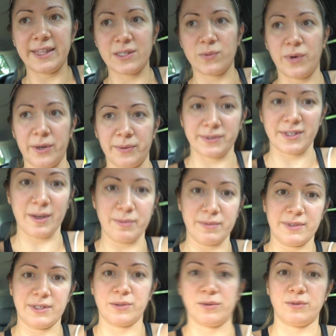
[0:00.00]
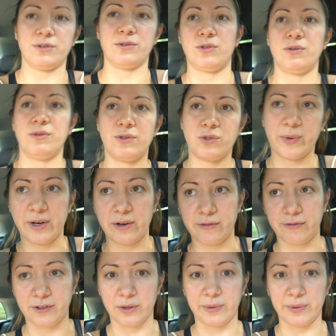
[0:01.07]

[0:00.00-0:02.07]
that's what I was up till twelve